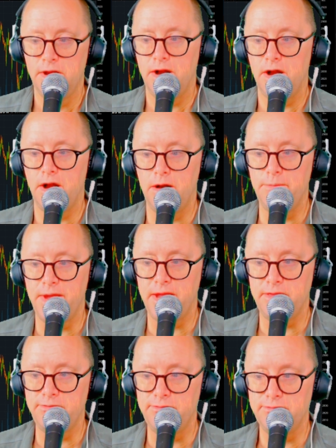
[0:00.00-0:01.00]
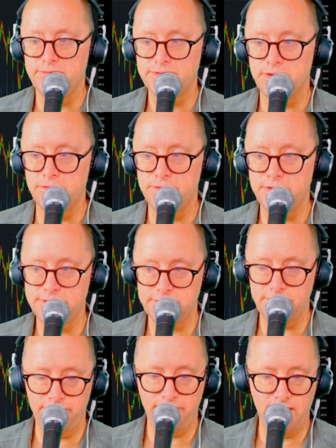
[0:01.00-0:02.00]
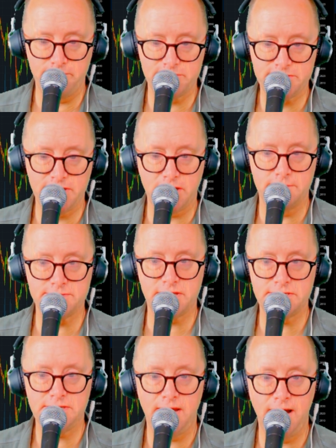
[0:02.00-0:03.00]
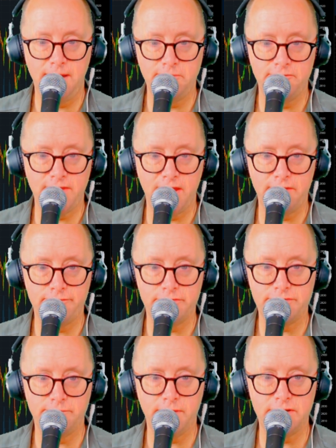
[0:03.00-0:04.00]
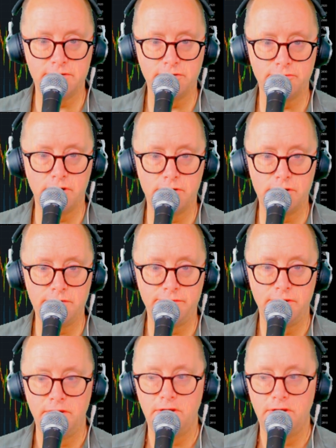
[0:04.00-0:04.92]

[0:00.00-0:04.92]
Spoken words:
And so this 5% comes on top of that for tomato growers.